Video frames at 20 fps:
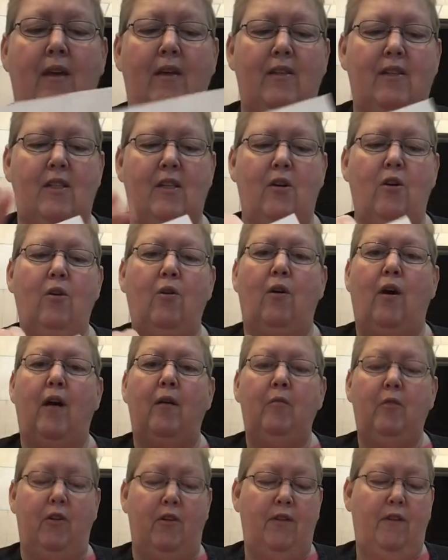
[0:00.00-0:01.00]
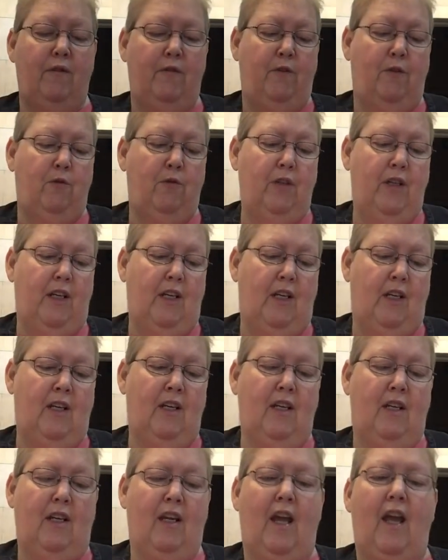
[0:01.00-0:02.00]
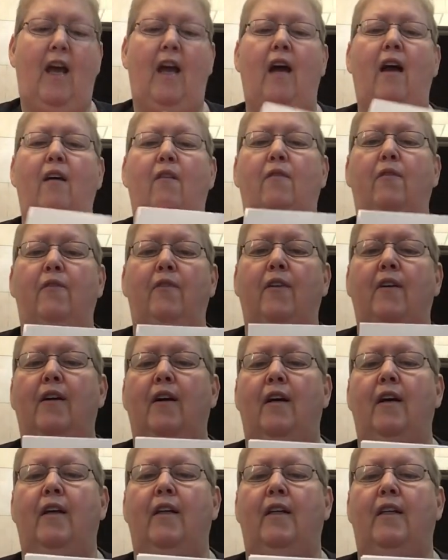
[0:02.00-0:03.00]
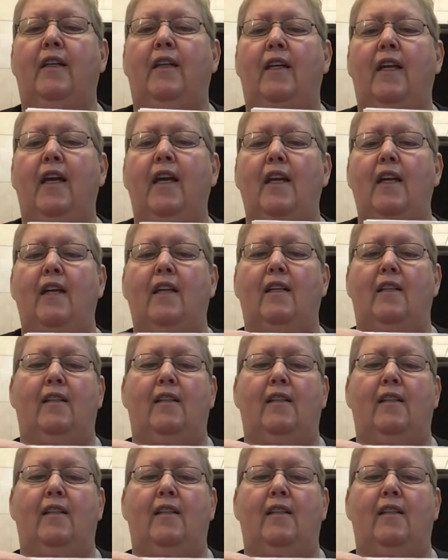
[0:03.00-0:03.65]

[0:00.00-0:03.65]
So I'm going to fold it in half again.